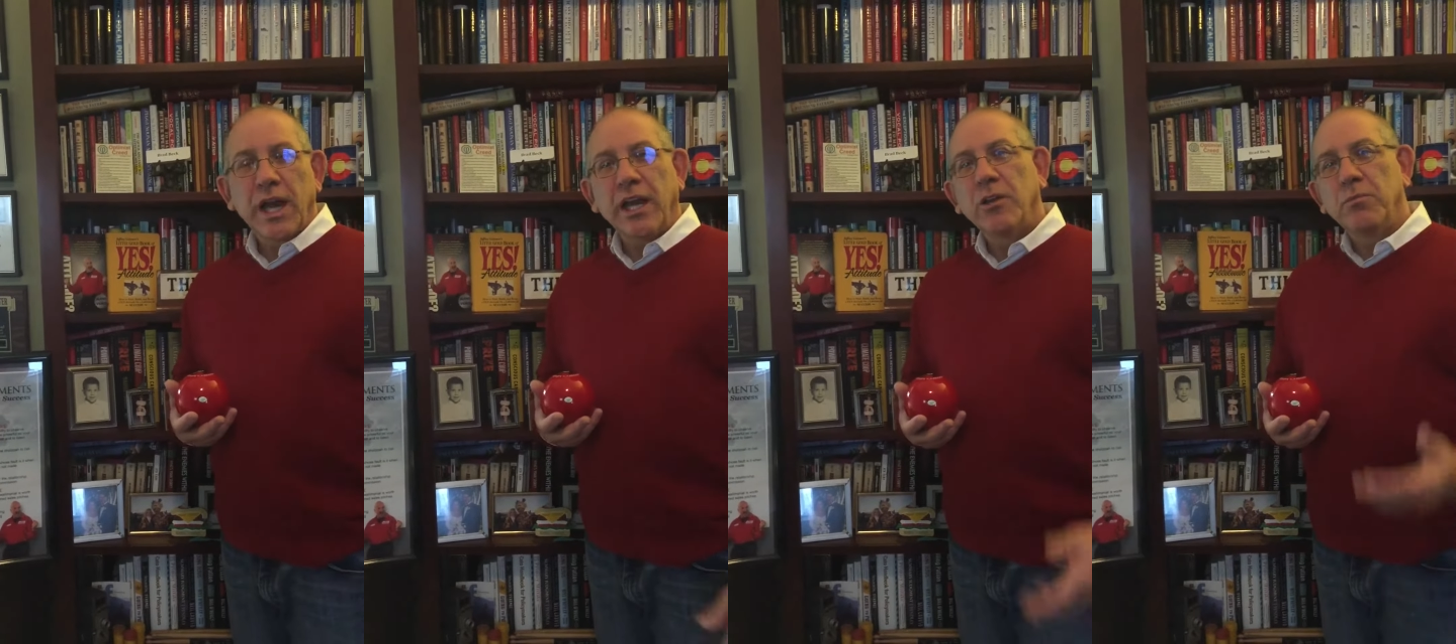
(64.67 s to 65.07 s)

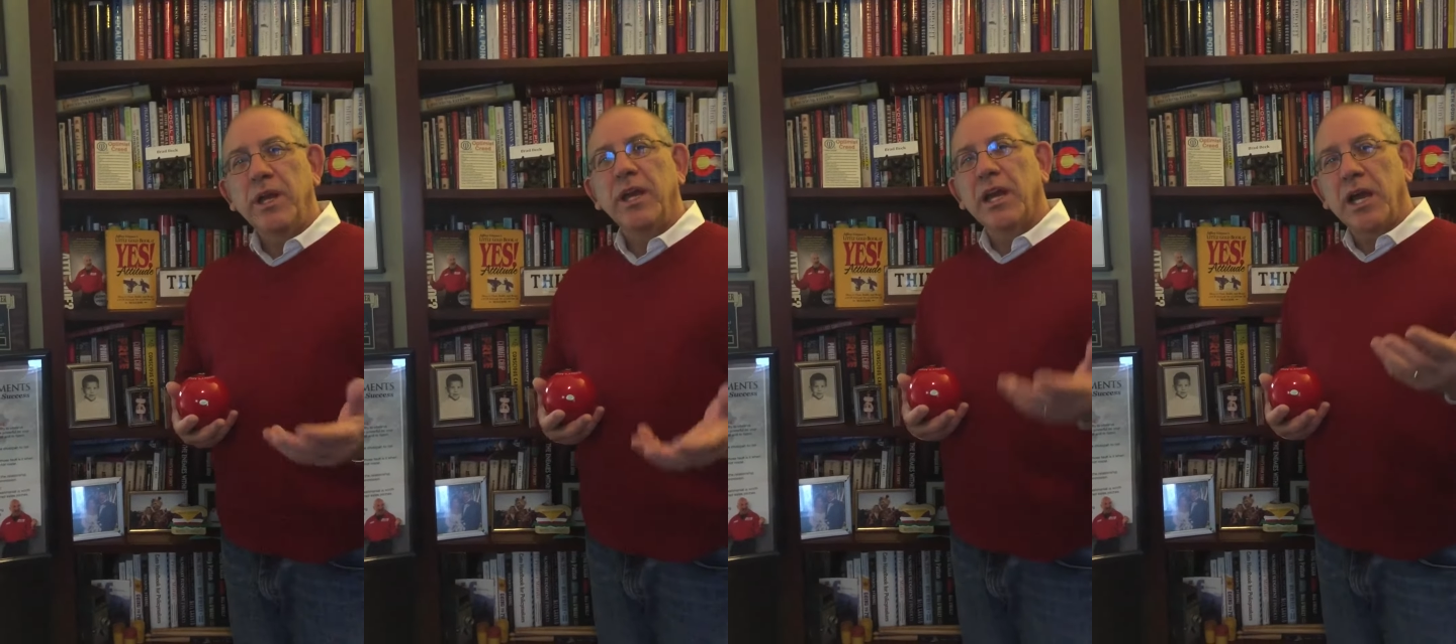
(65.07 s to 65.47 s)
and to
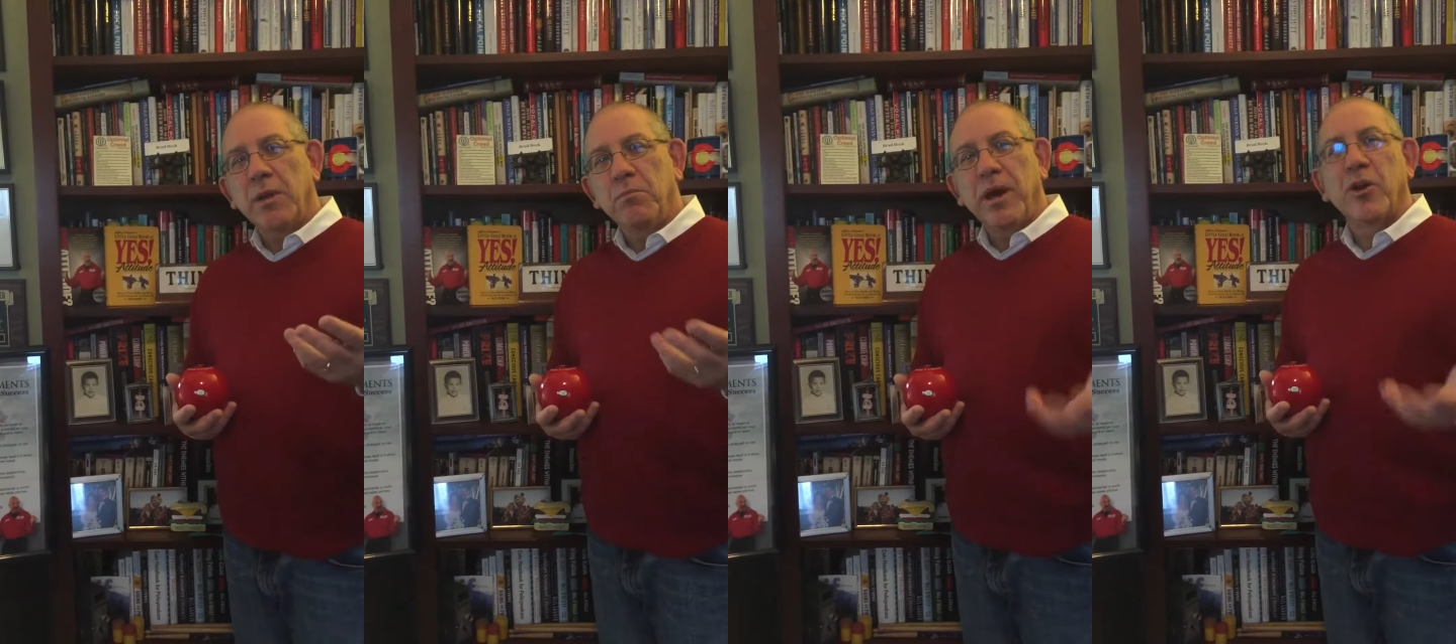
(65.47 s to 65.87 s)
being
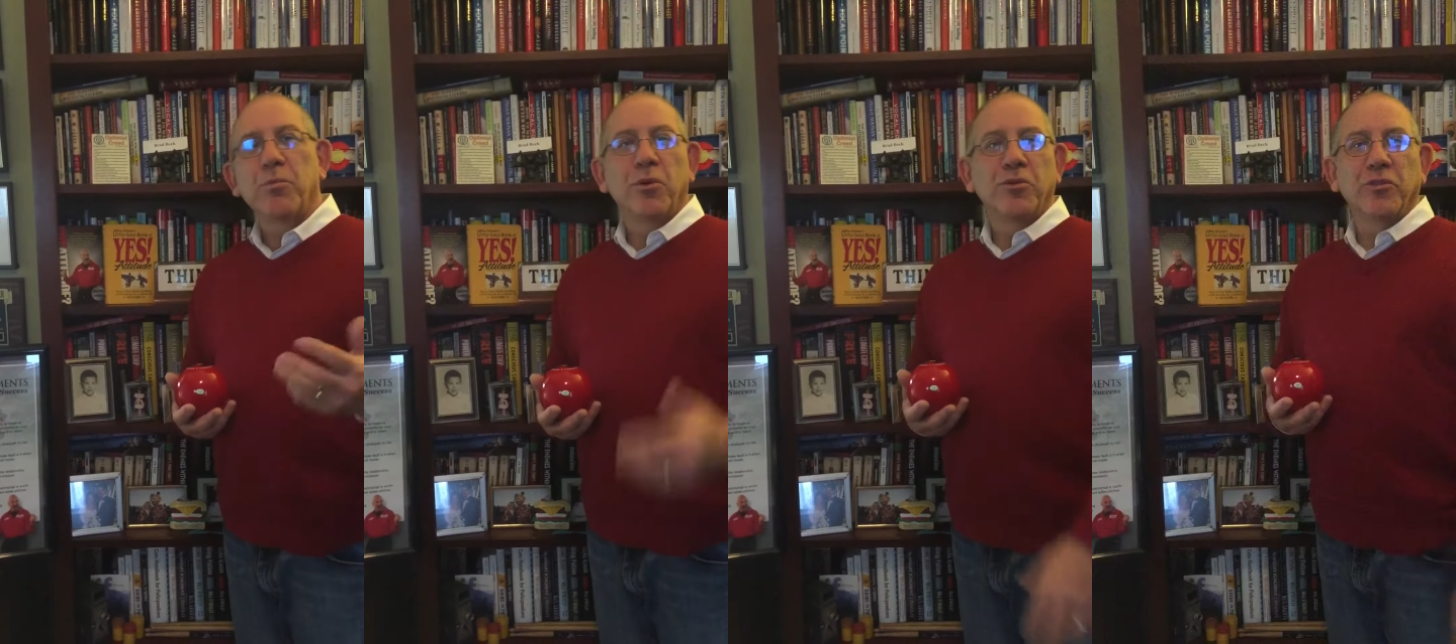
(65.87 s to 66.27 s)
a better
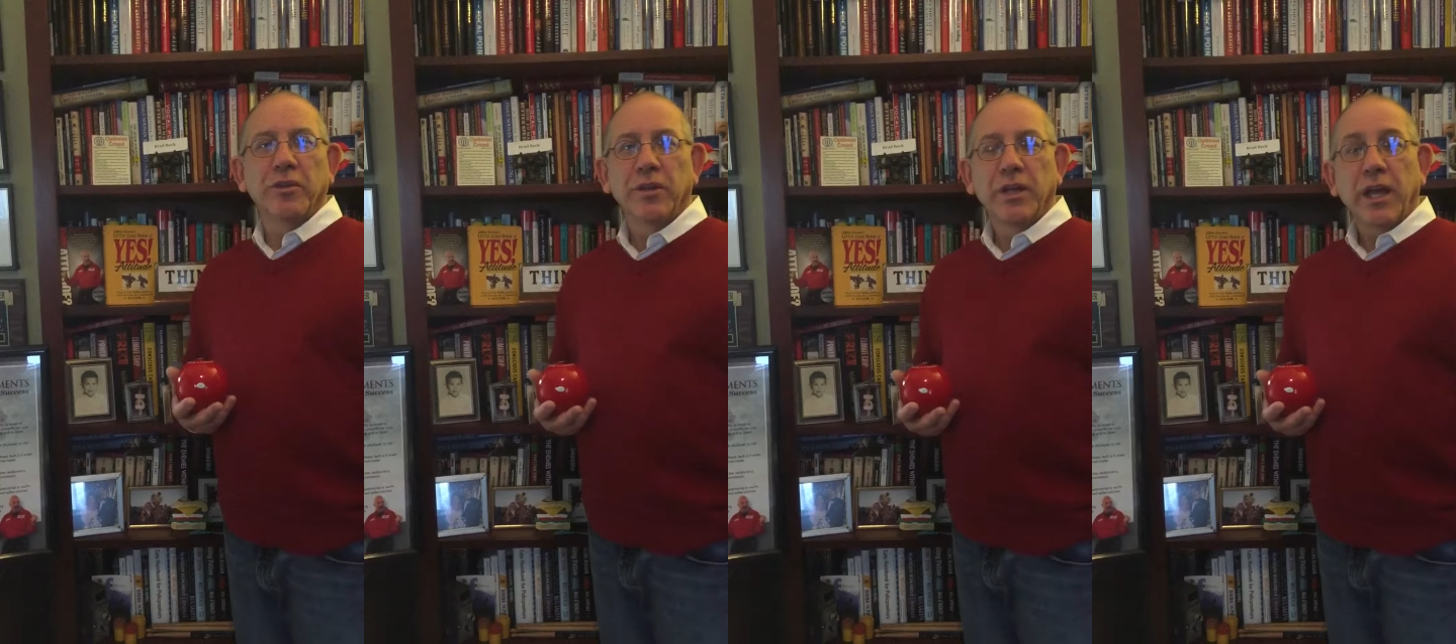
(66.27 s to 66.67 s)
person